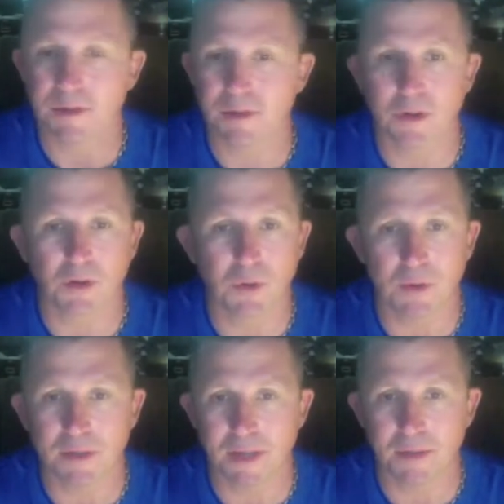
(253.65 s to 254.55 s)
There are no
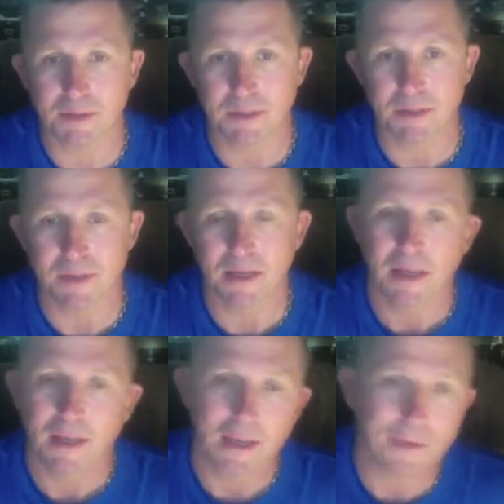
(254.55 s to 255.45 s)
exceptions.
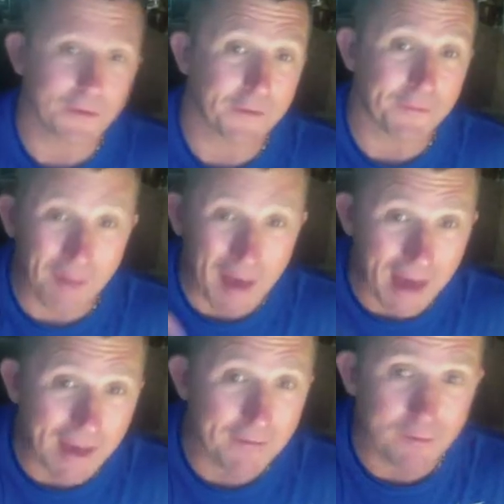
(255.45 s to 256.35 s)
If a
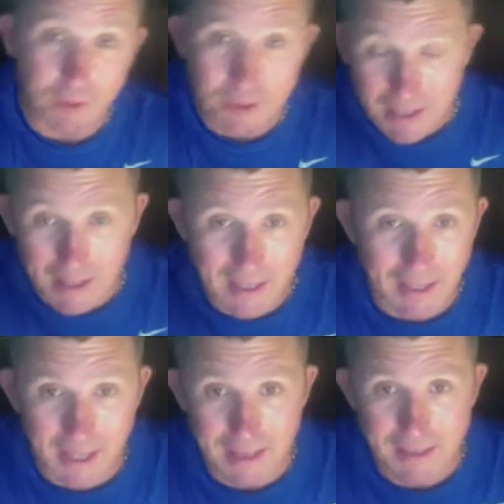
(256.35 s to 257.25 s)
5 looks like an
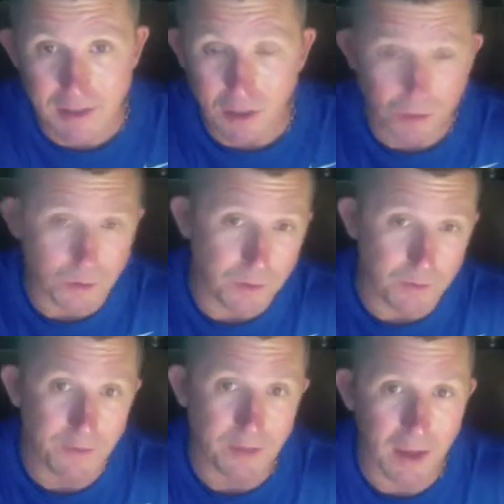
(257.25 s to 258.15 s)
S on 2
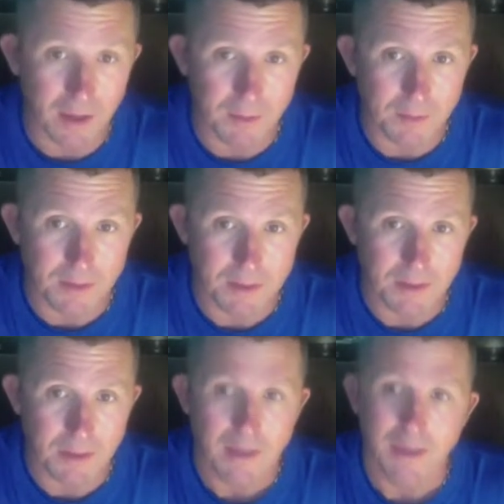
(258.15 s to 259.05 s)
different
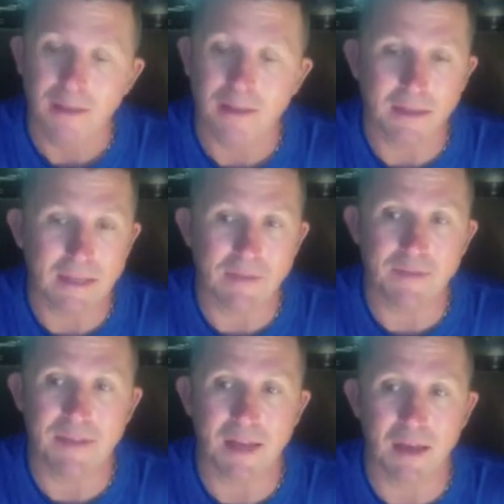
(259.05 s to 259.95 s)
documents, the DMV
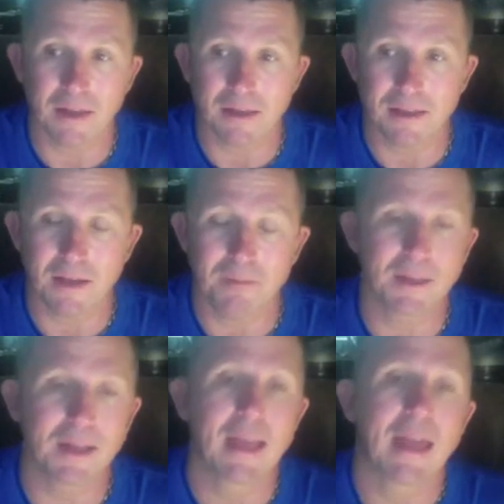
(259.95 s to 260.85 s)
is not going to accept it.